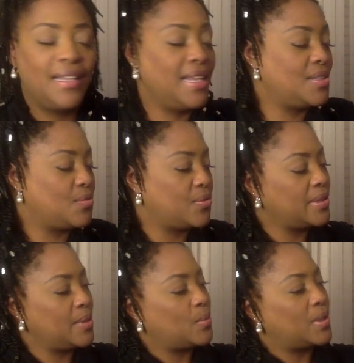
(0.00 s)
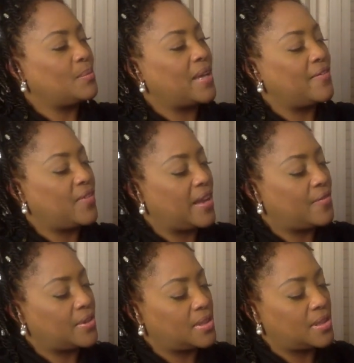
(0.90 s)
It's really one of my
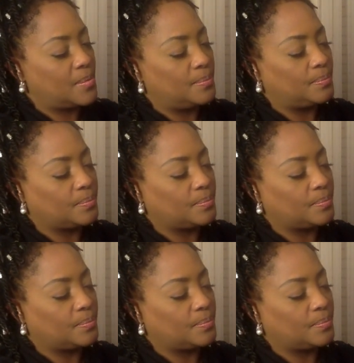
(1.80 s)
favorites.